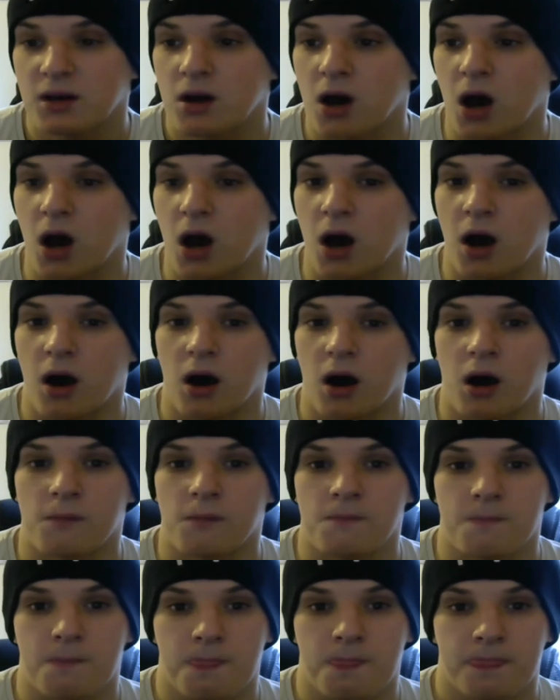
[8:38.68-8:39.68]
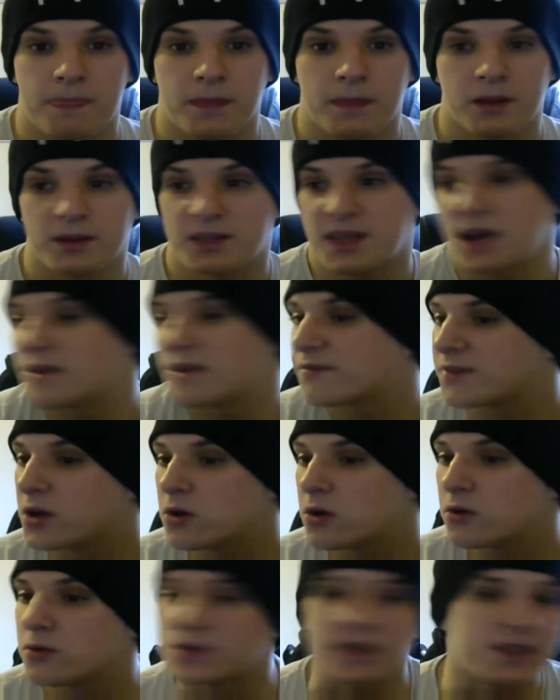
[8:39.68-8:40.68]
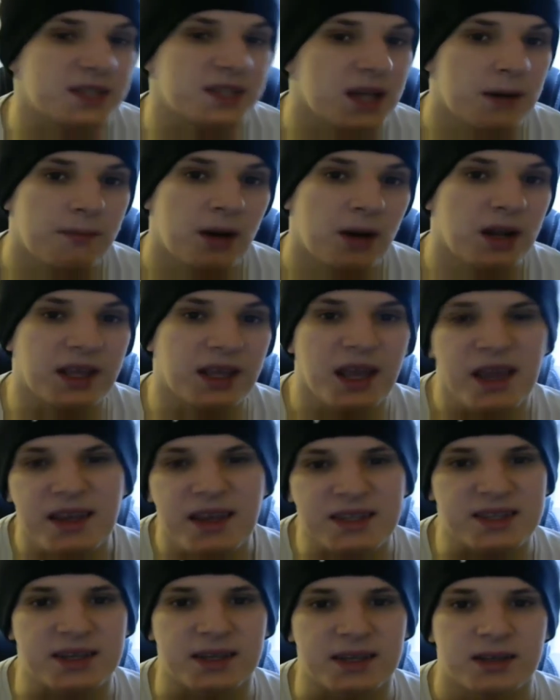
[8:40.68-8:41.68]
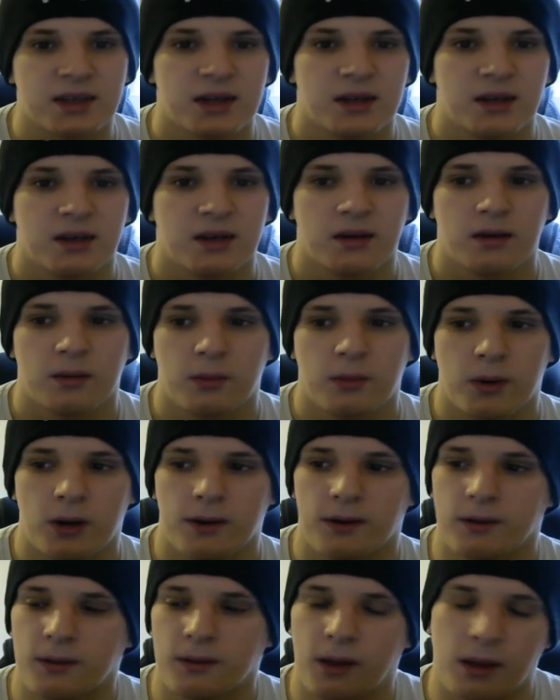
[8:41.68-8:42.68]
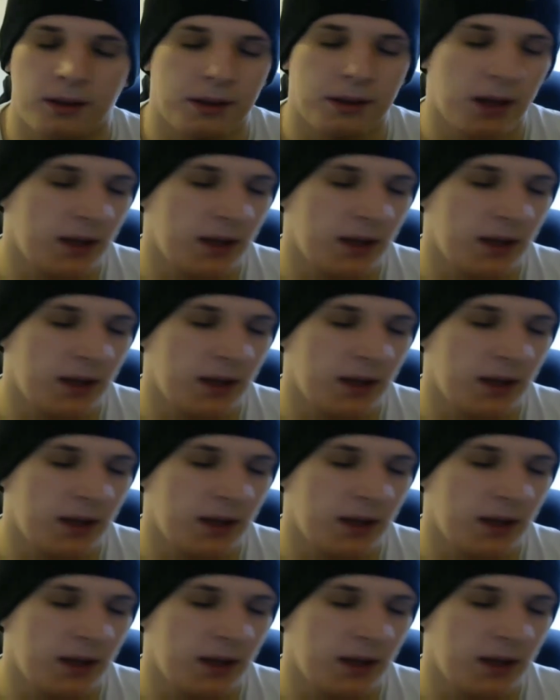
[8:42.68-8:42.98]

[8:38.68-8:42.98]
to get views and to get money easy. But and